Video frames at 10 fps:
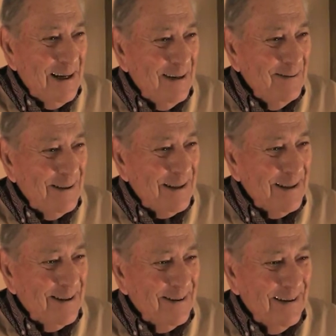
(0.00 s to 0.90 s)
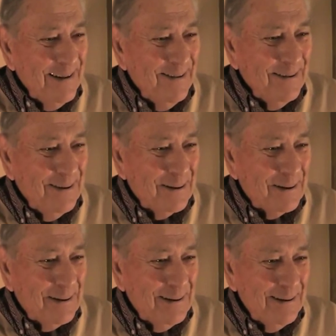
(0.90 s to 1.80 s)
there, and he
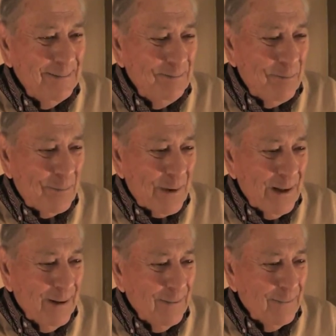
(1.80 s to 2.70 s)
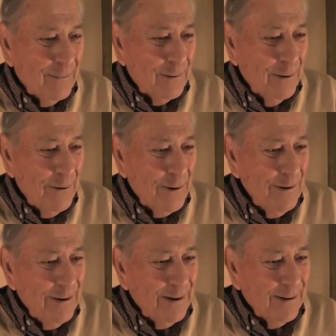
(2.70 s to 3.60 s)
looked
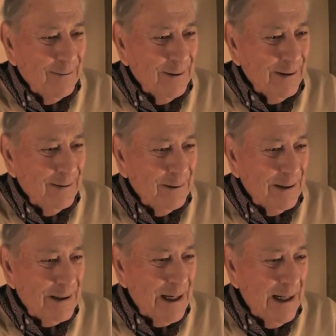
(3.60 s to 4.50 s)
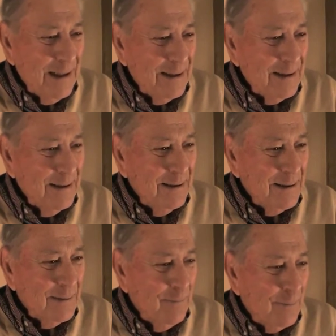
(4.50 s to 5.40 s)
forlorn there with his hands in
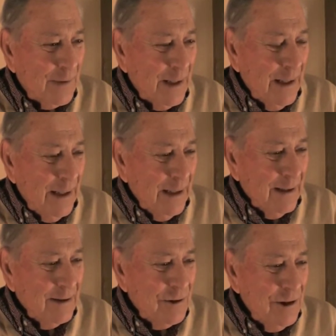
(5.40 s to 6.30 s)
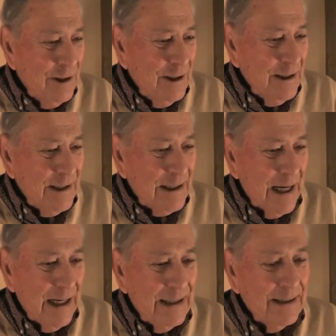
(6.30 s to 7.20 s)
his chin in his
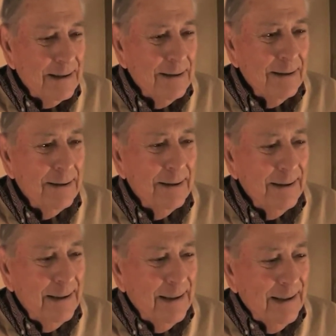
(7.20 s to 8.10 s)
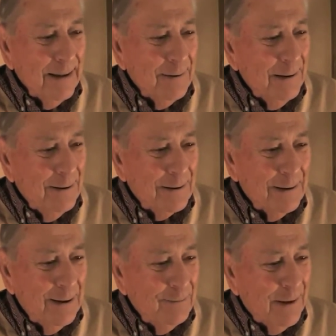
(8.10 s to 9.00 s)
hands, and we looked
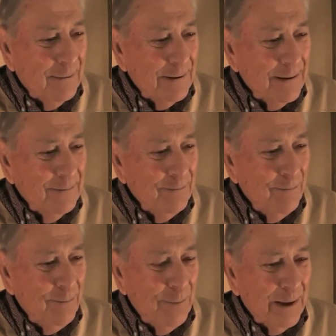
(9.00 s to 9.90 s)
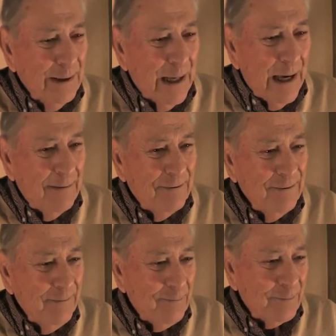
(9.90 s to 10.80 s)
up. That was a big laugh,
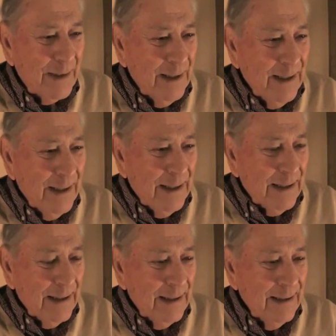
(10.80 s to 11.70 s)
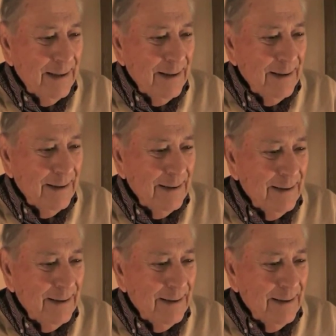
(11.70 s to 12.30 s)
and